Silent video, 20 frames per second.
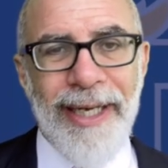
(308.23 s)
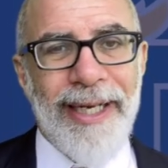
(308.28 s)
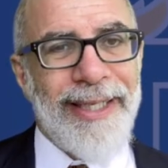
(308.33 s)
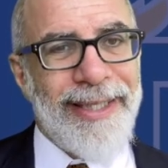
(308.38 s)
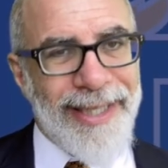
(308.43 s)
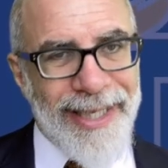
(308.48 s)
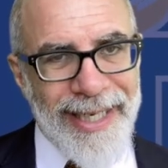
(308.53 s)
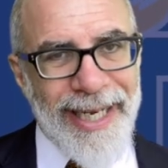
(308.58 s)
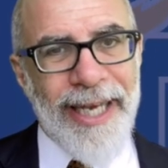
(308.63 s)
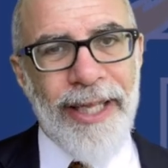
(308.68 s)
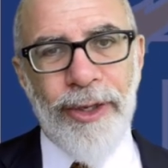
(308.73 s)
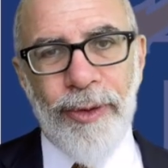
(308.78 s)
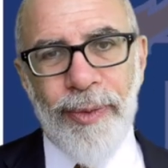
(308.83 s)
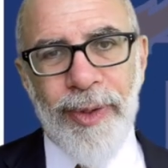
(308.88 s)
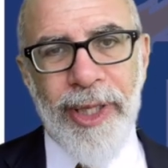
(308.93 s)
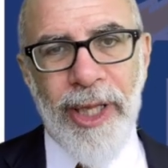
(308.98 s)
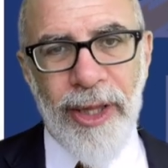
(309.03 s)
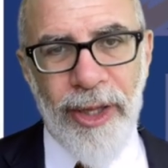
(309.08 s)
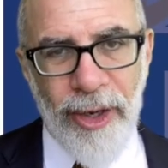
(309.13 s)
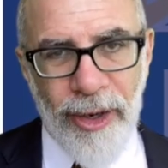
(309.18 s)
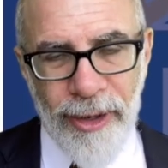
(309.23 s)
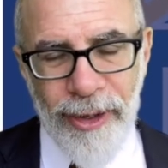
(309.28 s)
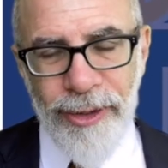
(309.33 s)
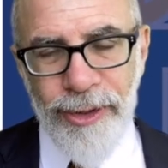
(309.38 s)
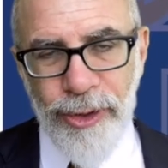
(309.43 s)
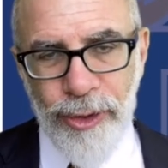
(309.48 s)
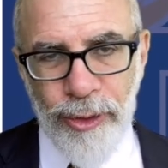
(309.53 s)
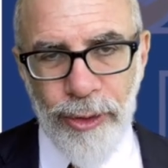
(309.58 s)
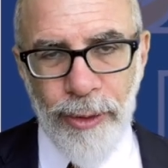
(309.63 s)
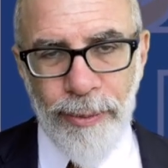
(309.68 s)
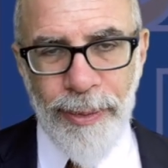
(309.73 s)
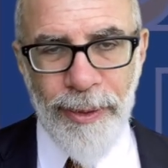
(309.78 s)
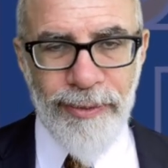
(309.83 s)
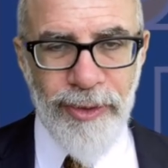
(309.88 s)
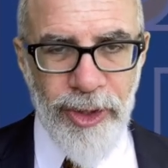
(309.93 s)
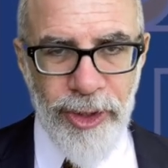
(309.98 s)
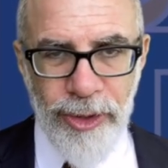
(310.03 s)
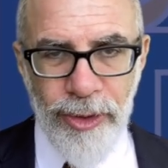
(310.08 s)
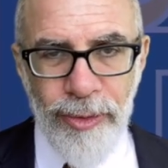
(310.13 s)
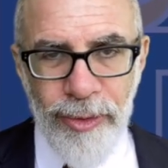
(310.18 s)
together with a large group of
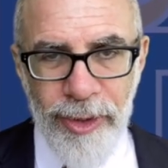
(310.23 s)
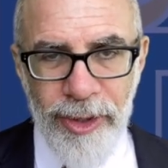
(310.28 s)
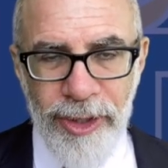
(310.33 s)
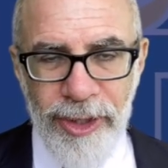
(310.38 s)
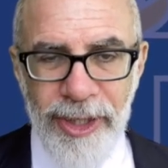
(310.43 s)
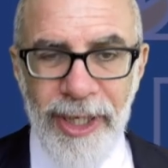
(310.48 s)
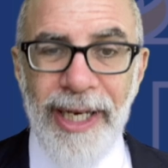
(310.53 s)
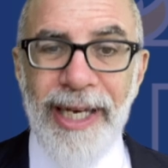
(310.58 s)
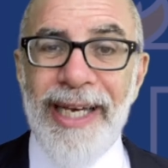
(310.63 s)
students,